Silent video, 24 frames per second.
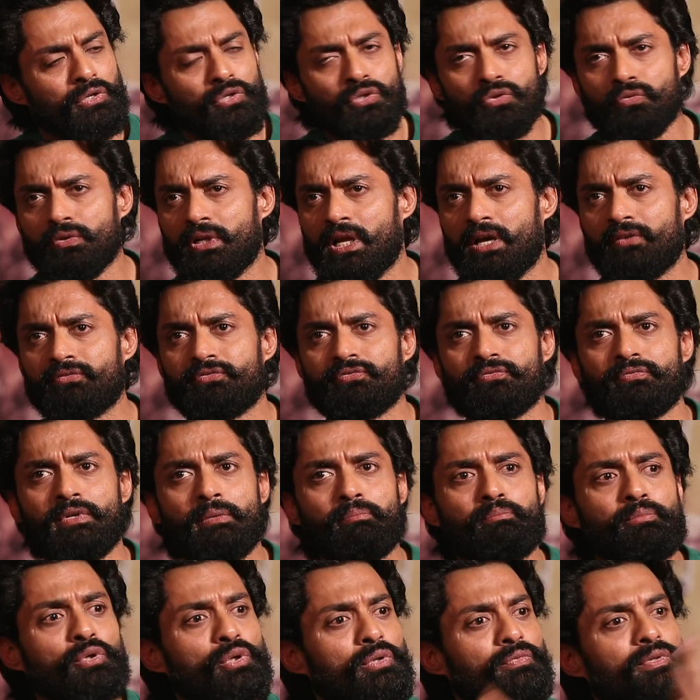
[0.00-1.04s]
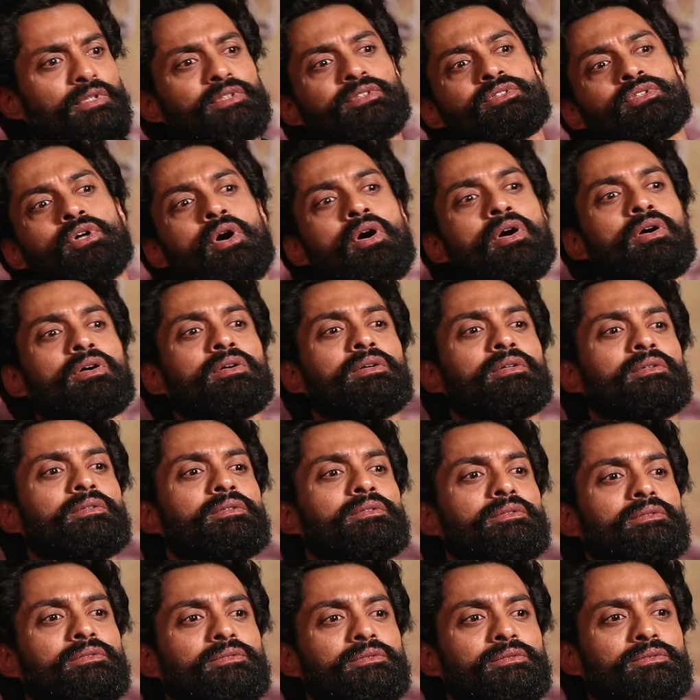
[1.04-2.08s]
You'll have a beautiful song.
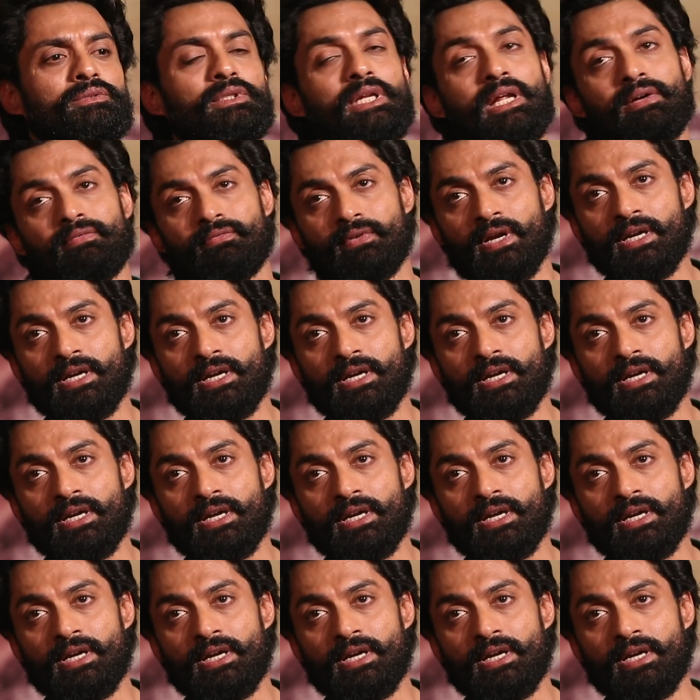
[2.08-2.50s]
You'll have